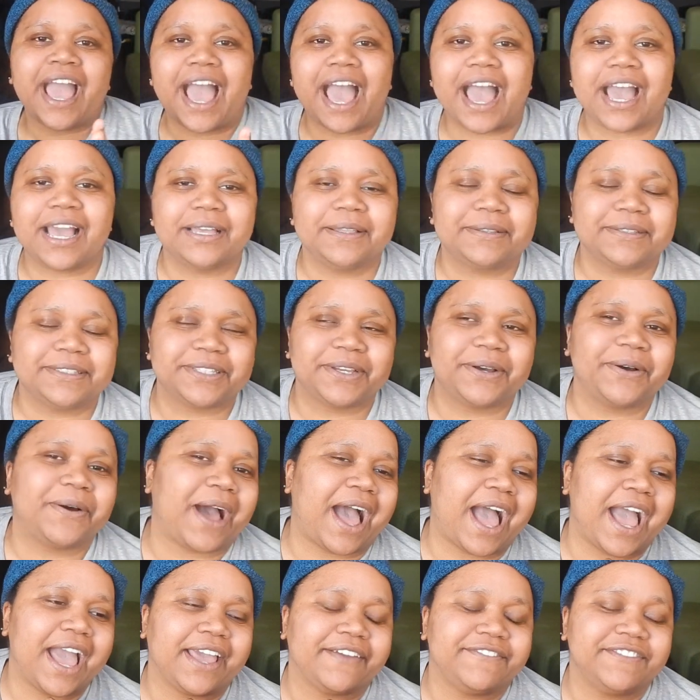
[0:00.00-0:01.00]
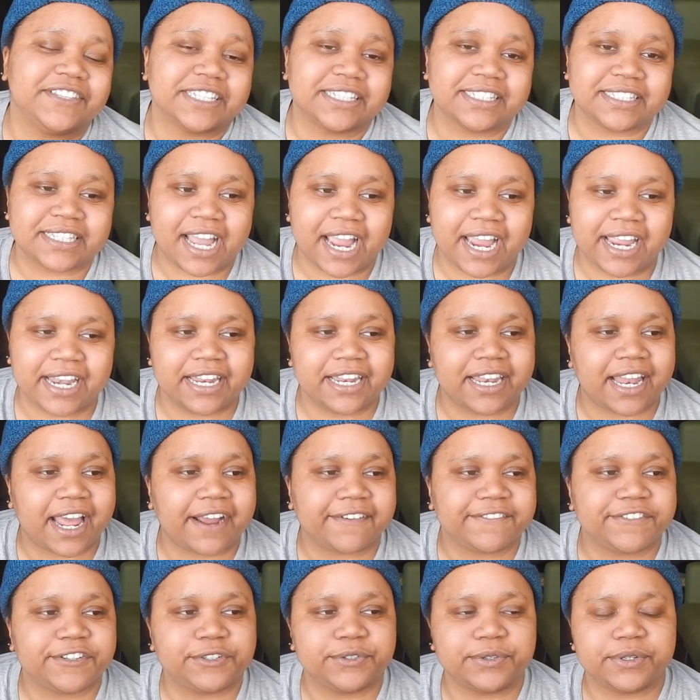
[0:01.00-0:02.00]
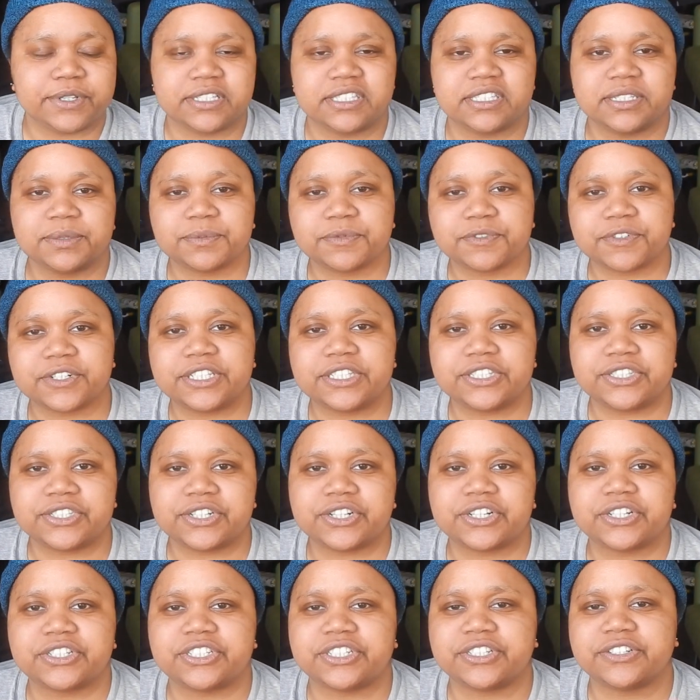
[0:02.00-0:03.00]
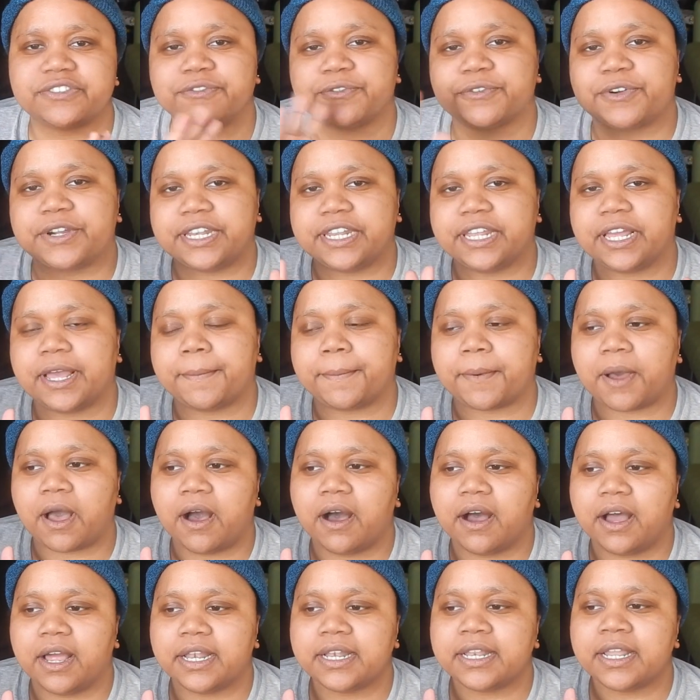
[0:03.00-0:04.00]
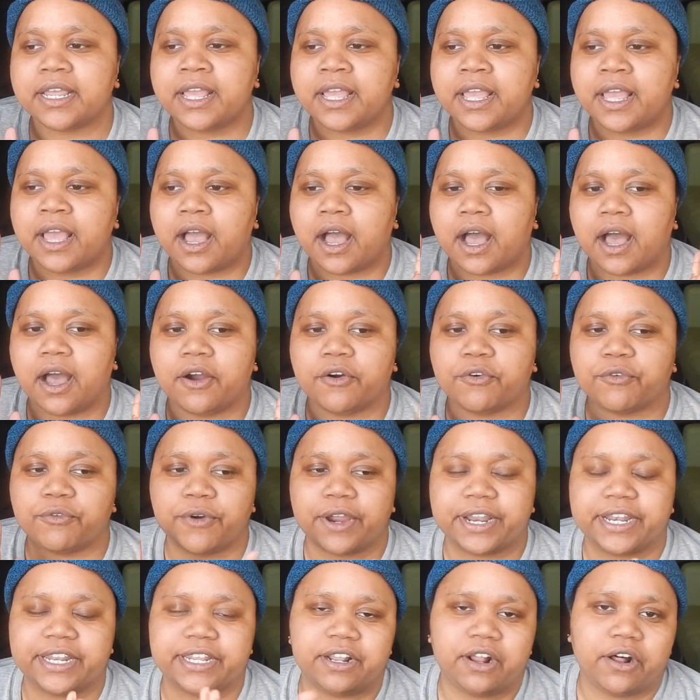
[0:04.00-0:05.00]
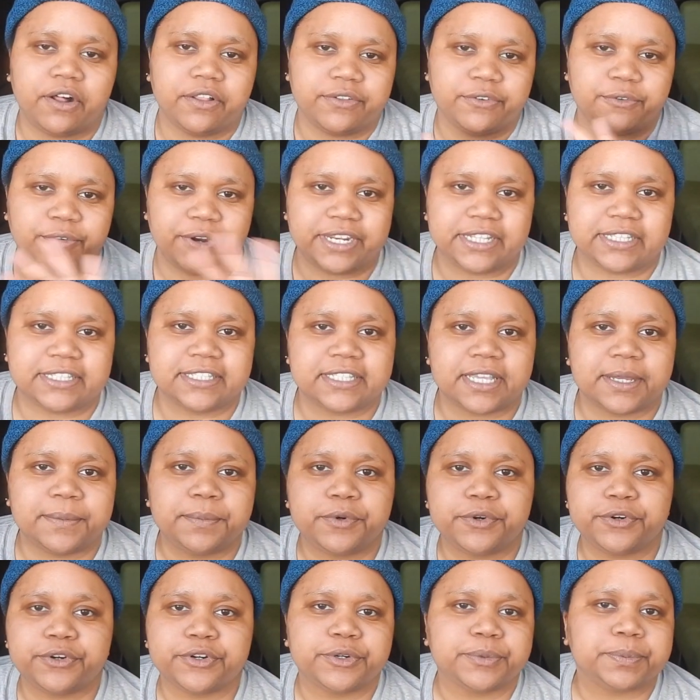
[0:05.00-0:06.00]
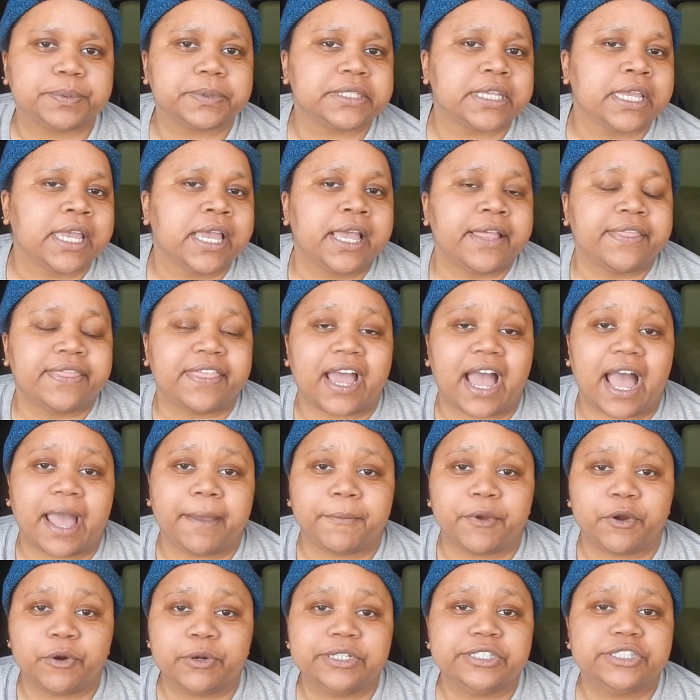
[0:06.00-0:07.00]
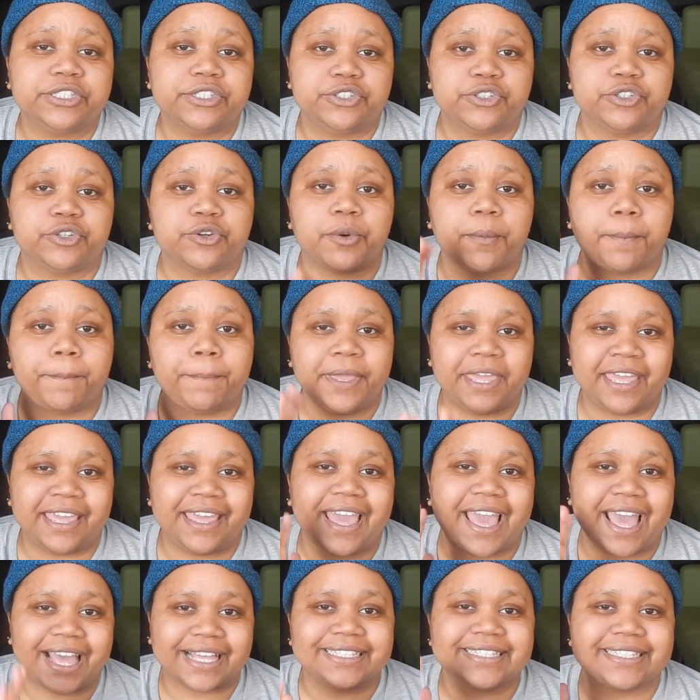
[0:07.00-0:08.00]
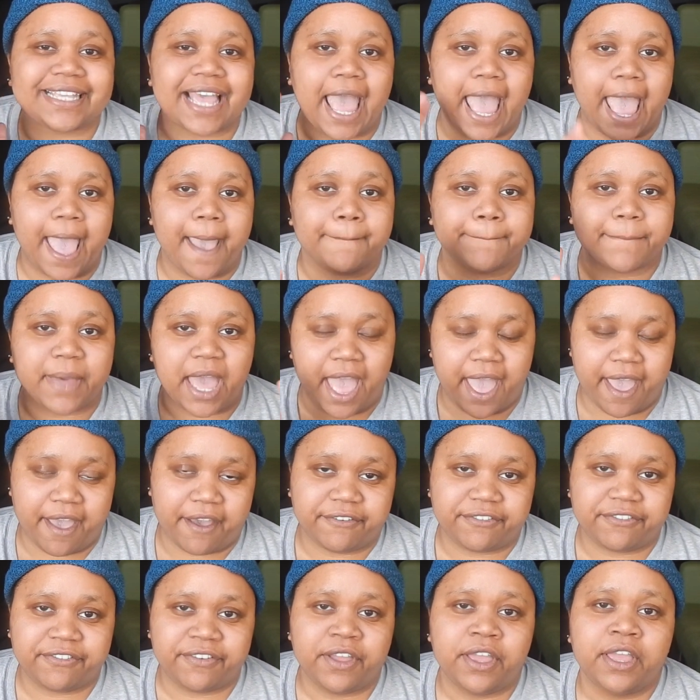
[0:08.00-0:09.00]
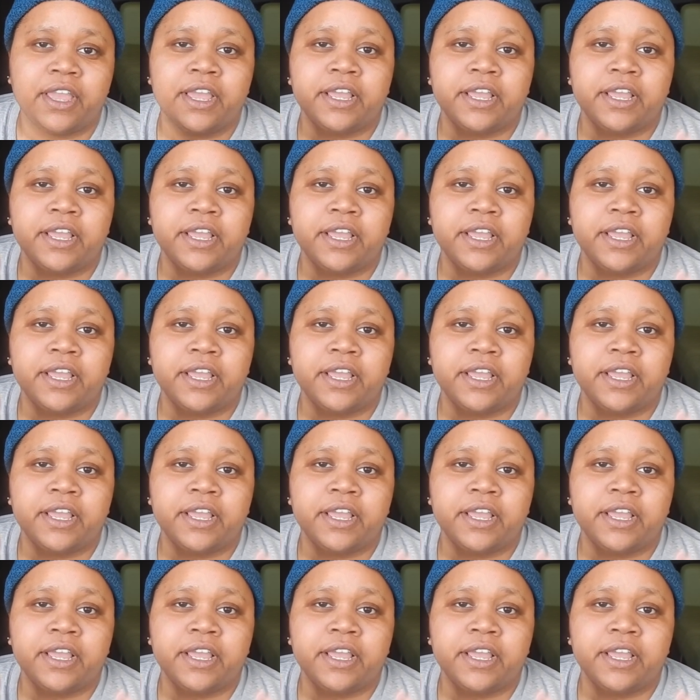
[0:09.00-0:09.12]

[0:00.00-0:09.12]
I, so I decided after doing some research and reading up on uh, Reddit, all the Reddit subgroups, that I'm going to do P S M F.